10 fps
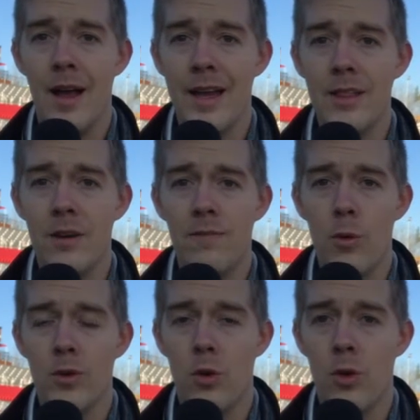in the
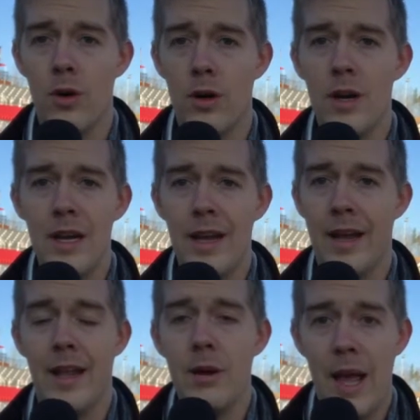fourth quarter,
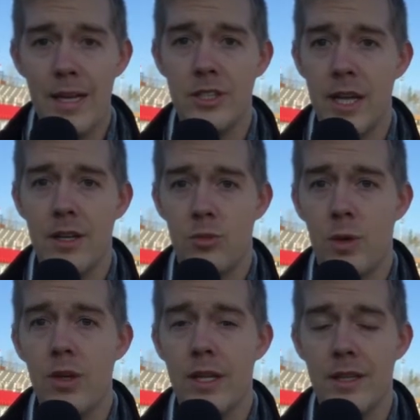and they had a chance
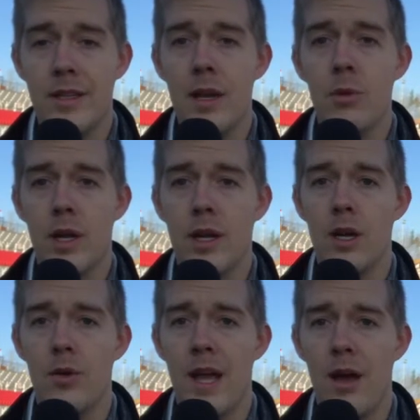really that they were going to
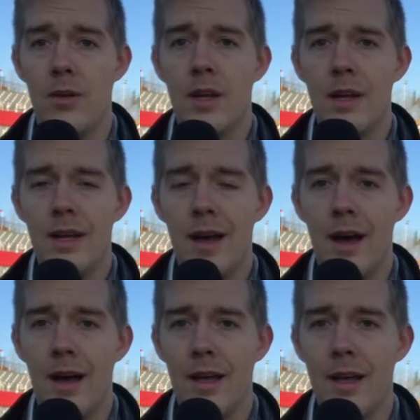go down
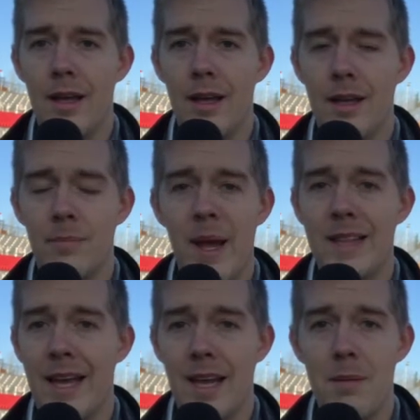and
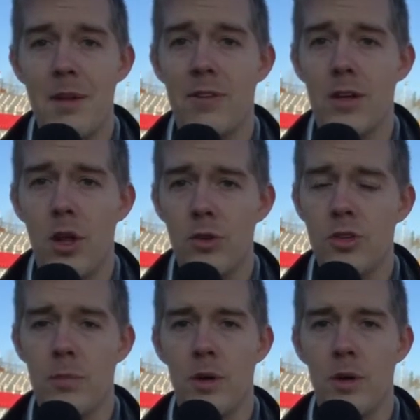make that game even closer.